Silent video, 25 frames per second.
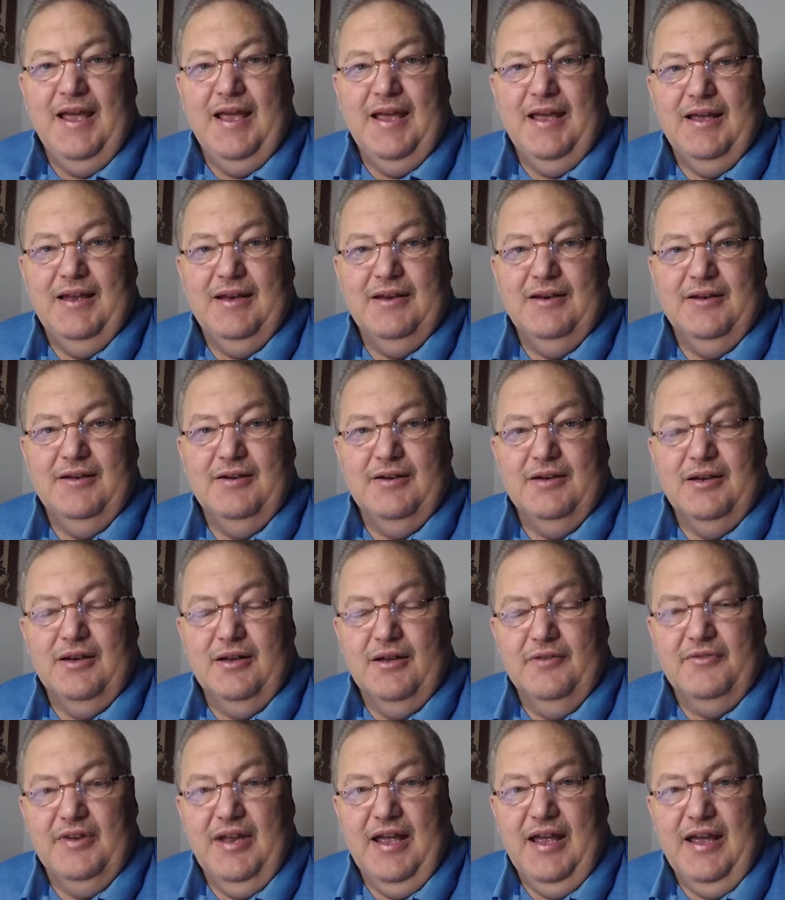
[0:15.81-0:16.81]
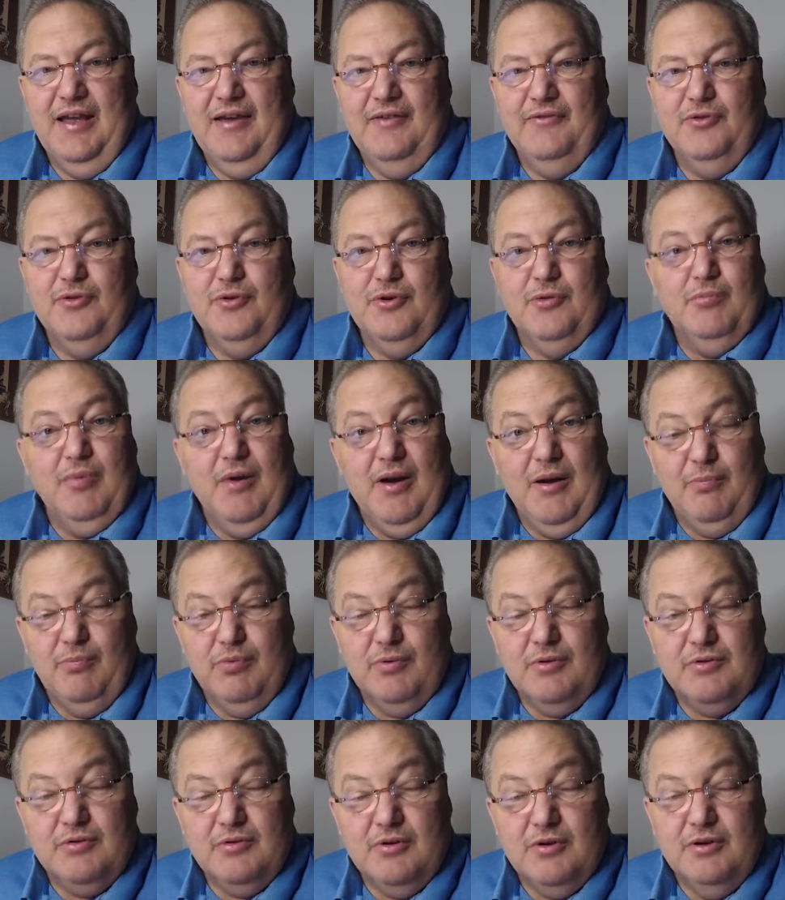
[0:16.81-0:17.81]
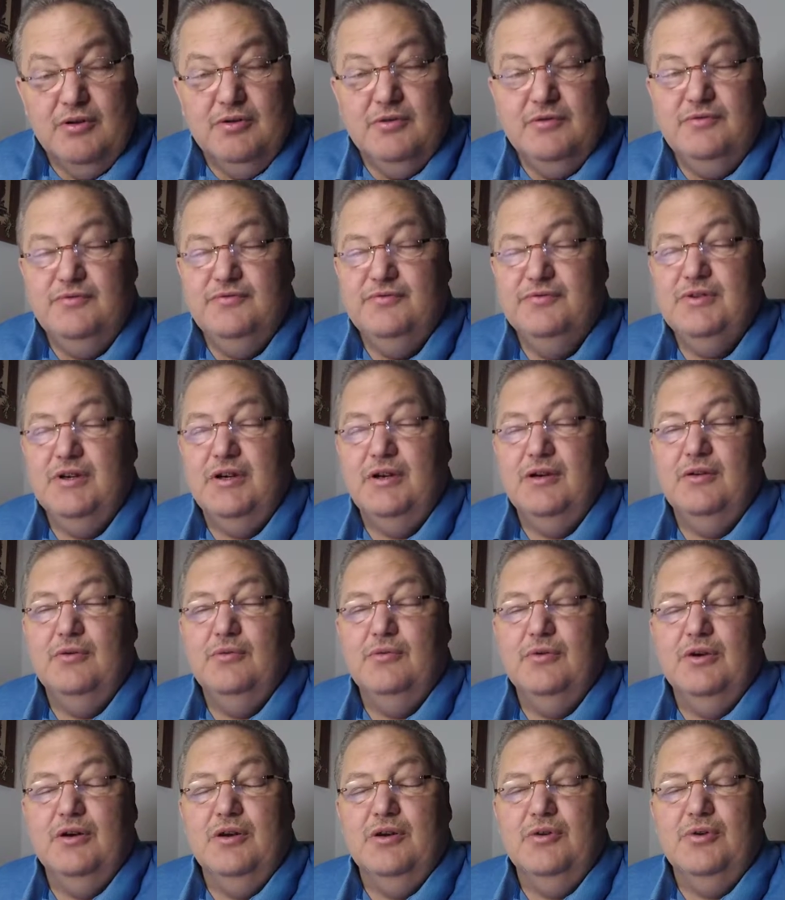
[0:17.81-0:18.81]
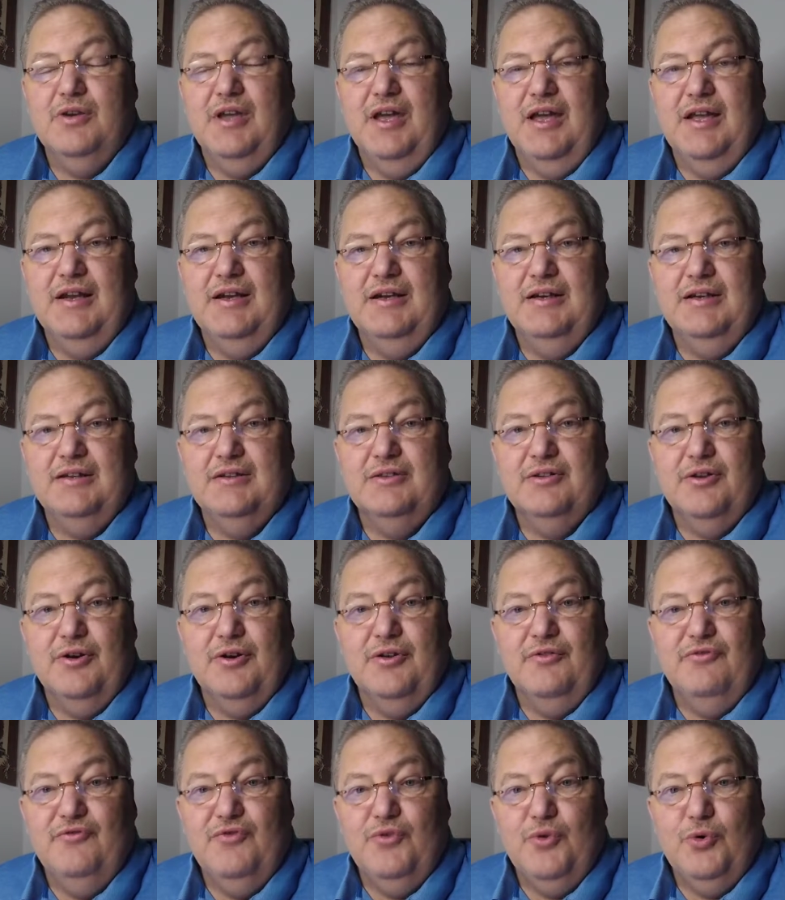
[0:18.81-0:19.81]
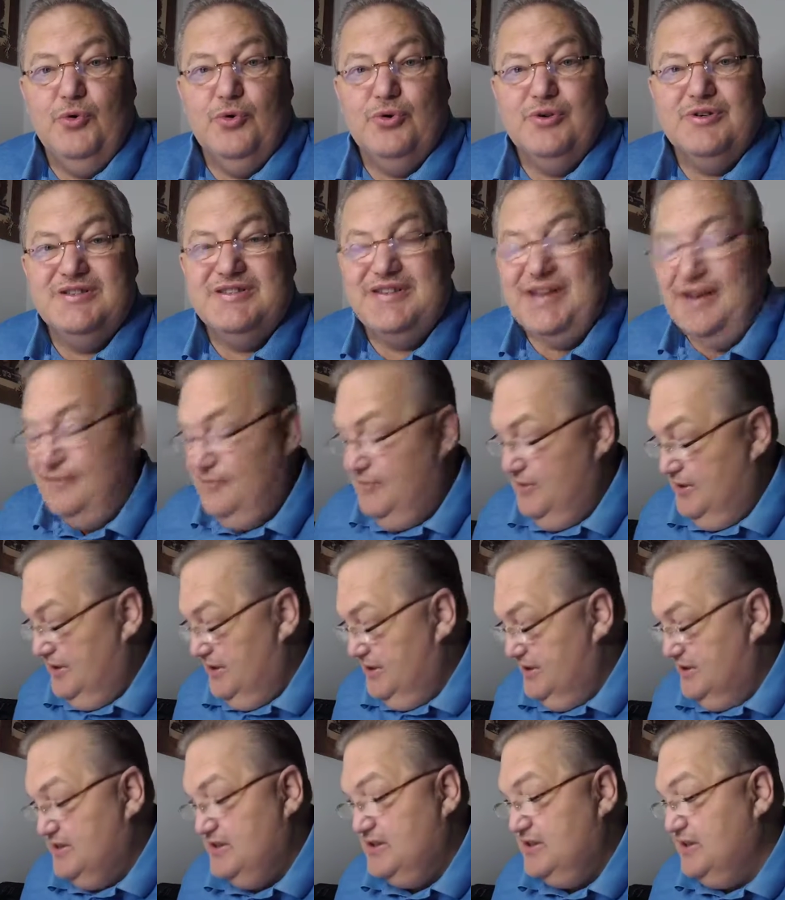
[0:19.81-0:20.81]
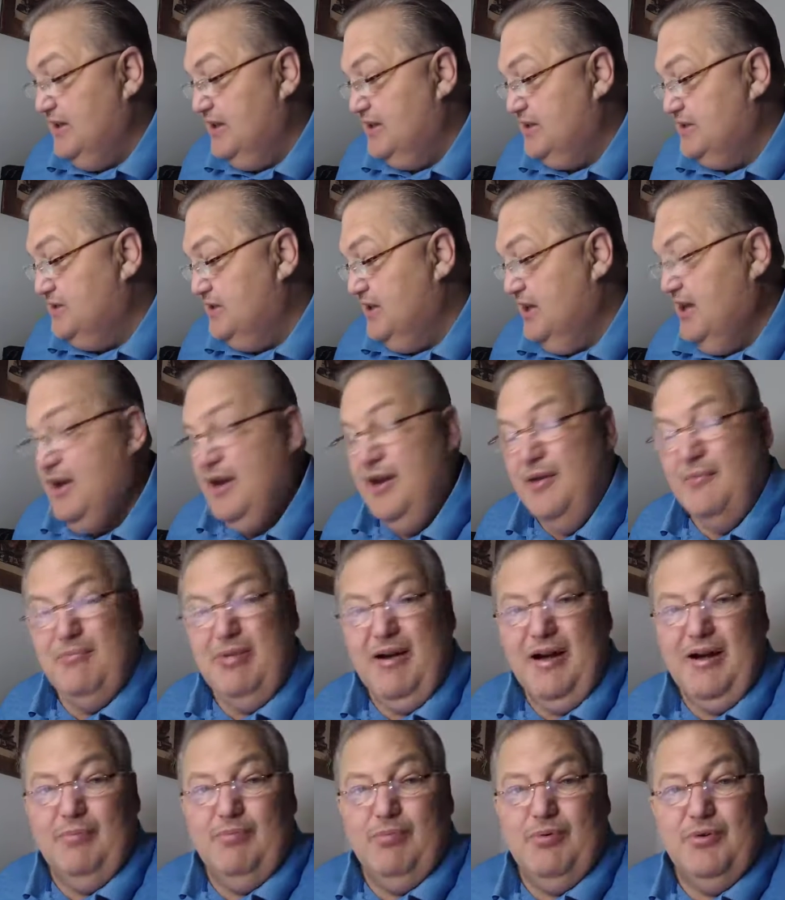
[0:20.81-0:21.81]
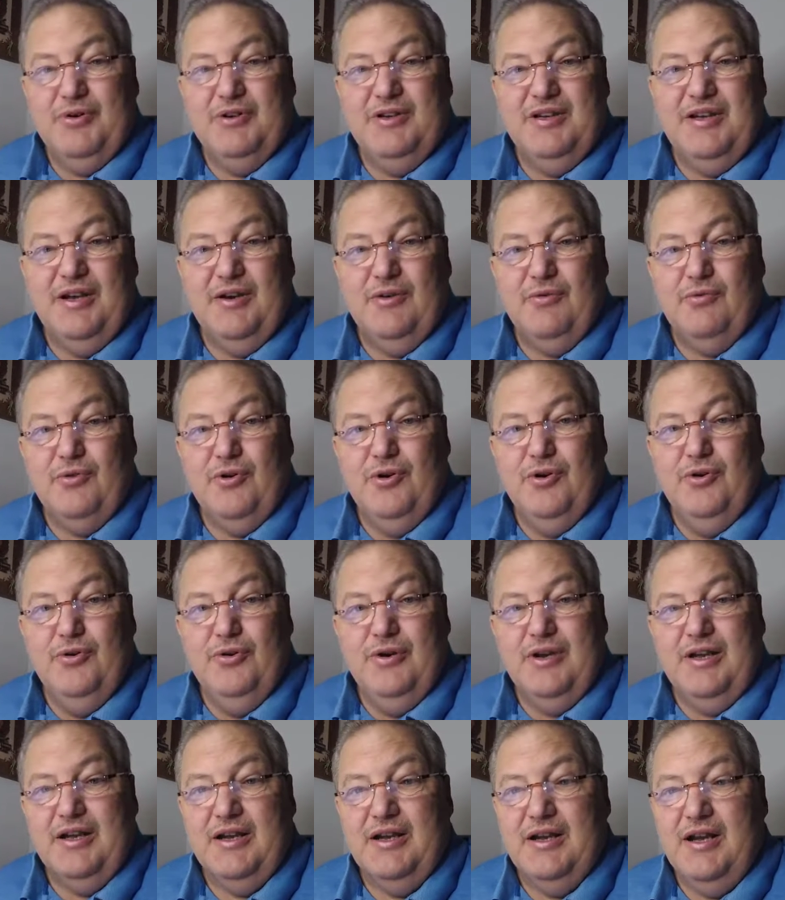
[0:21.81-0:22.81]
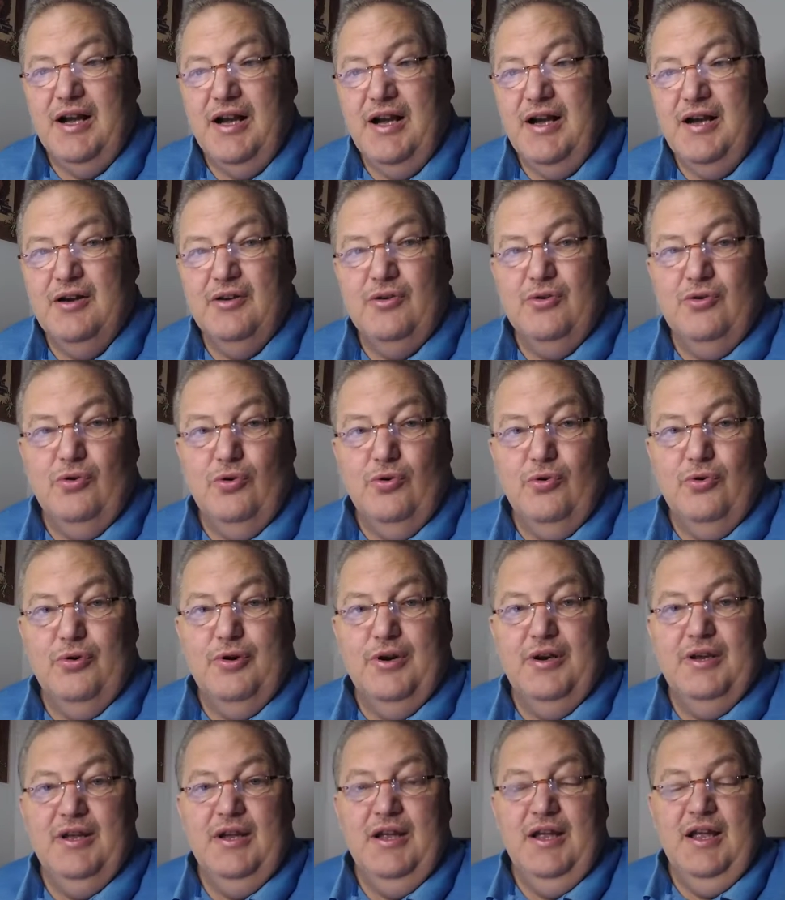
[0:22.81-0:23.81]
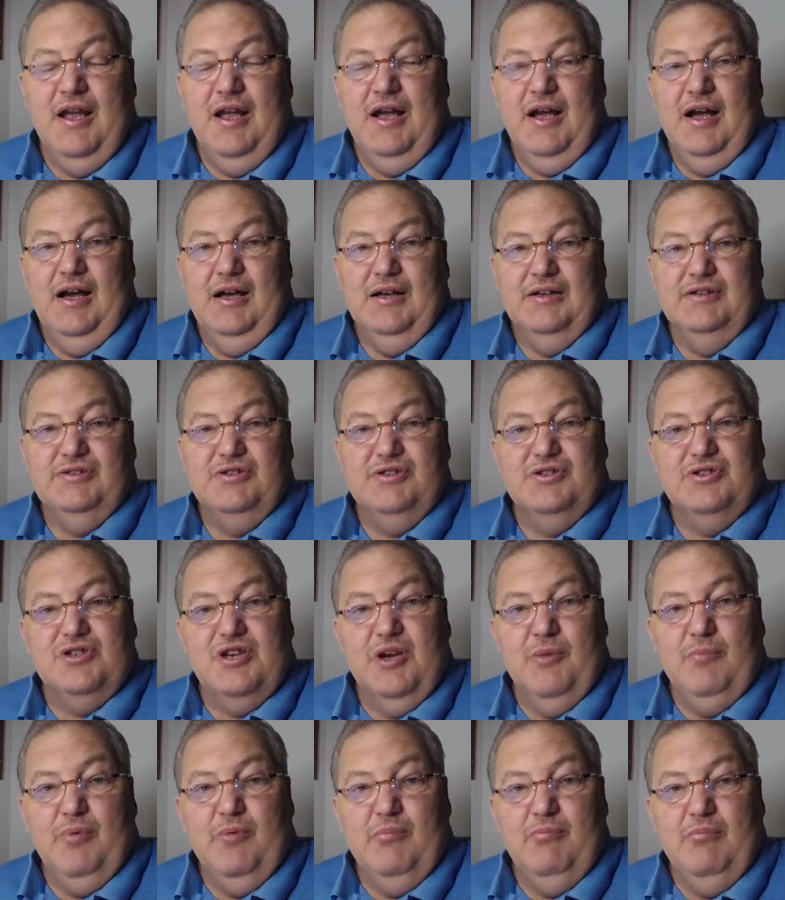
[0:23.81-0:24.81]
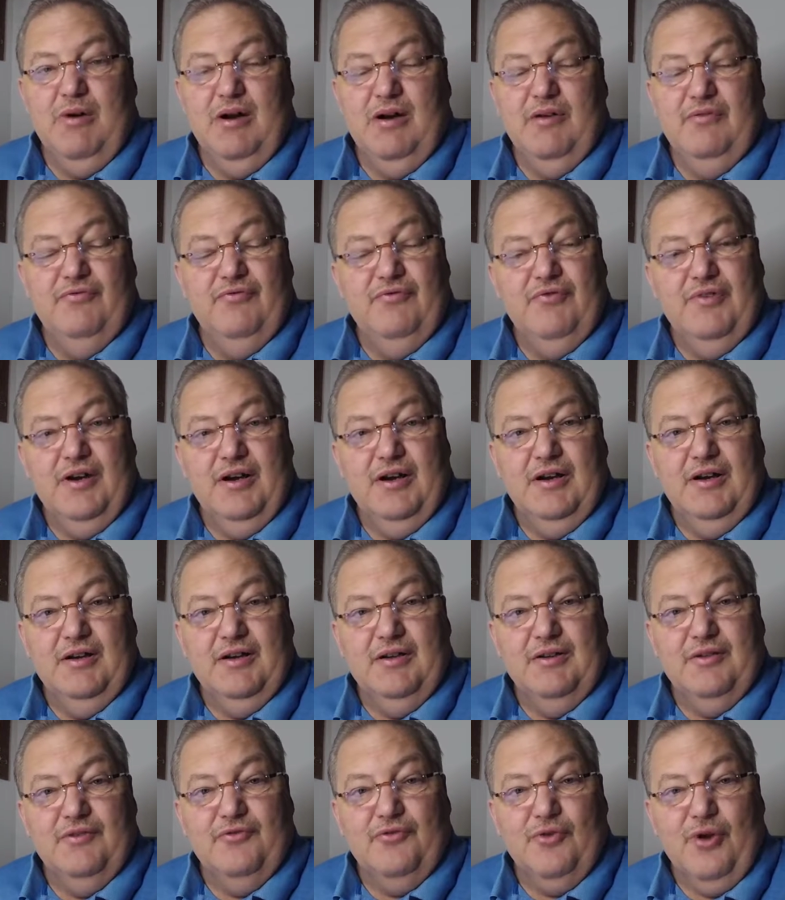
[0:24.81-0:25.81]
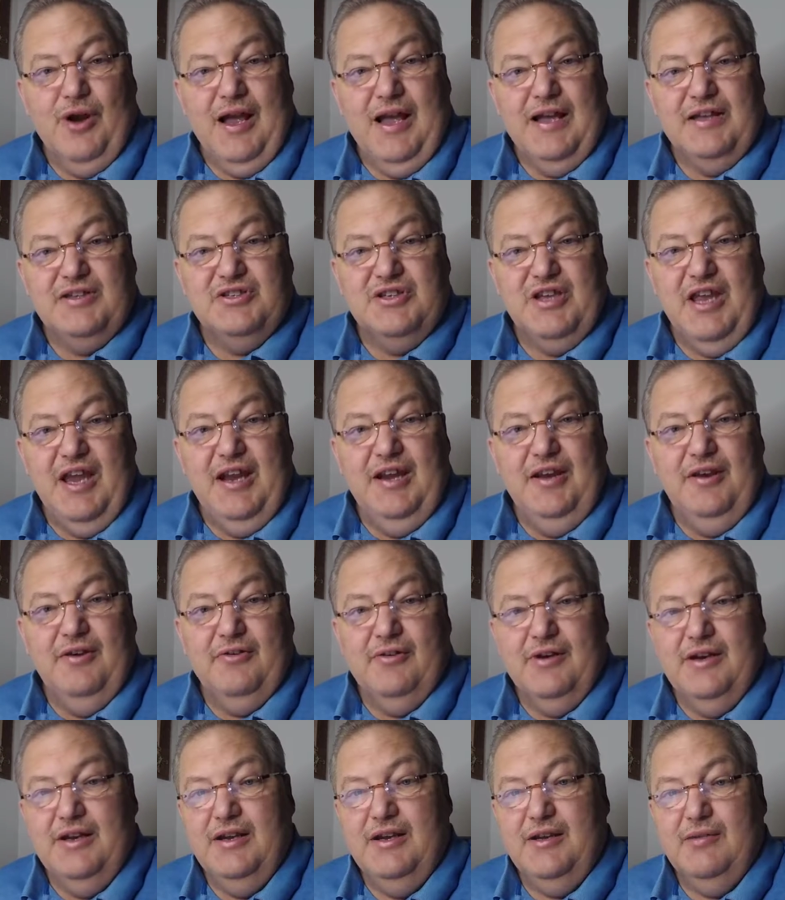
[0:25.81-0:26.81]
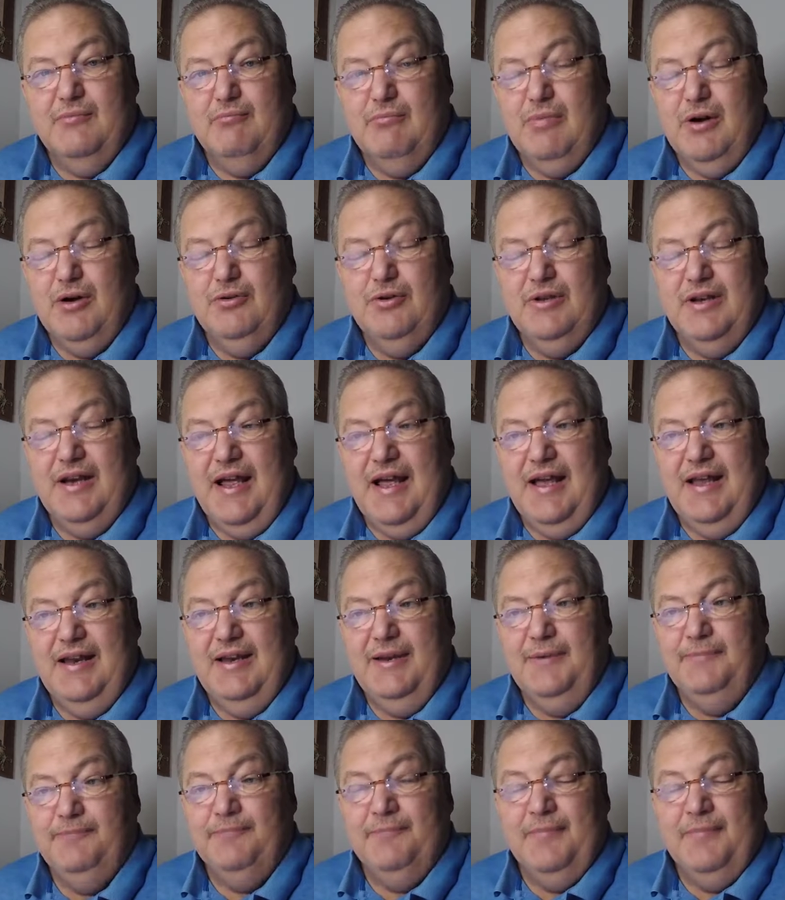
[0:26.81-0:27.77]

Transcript: And I'd uh, love to have you at Poplar Grove. we're located at 3476 Poplar Tent Road in Concord, just up above the Fry Skating Rink and Bowling Alley.